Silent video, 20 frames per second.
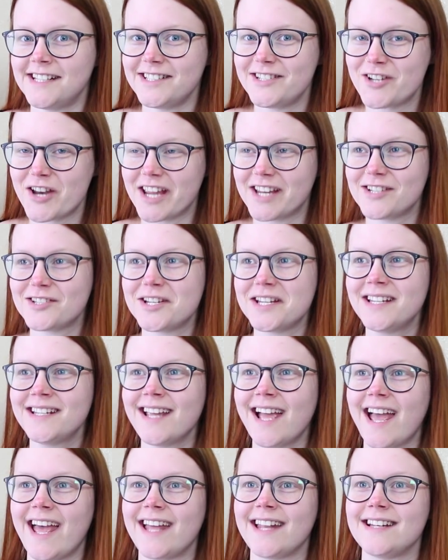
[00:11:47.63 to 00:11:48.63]

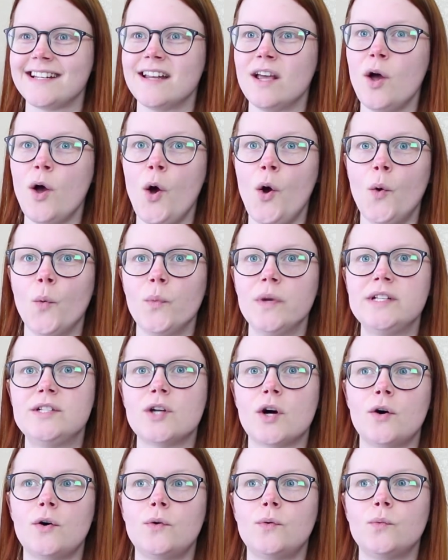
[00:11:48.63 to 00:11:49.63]
changing and we
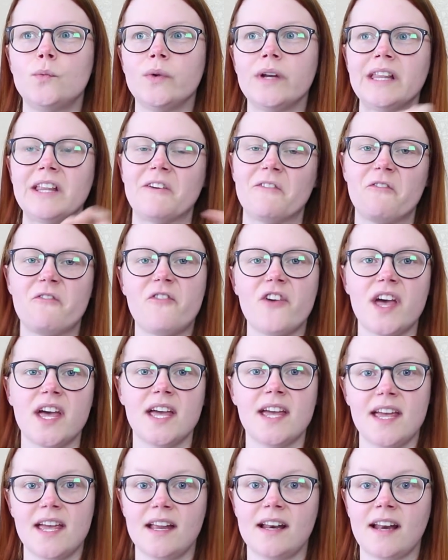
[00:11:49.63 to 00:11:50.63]
don't really
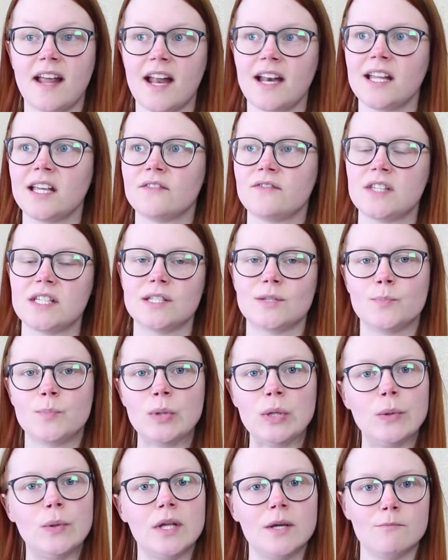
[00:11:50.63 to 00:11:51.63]
fit in any of these
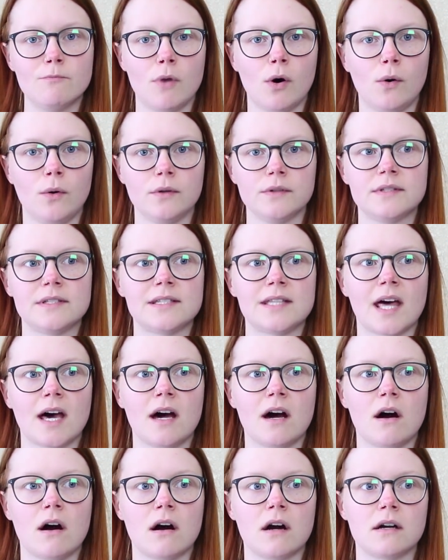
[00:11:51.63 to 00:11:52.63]
beauty molds
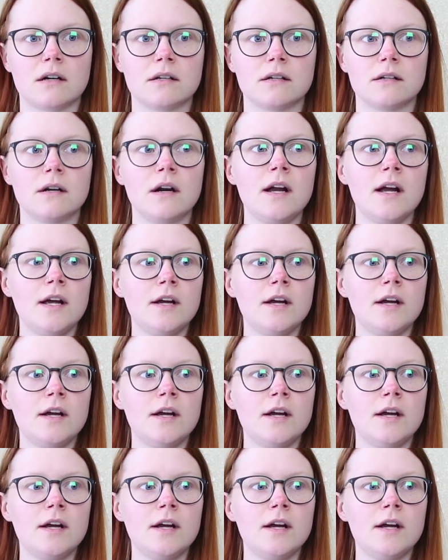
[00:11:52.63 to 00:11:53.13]
that are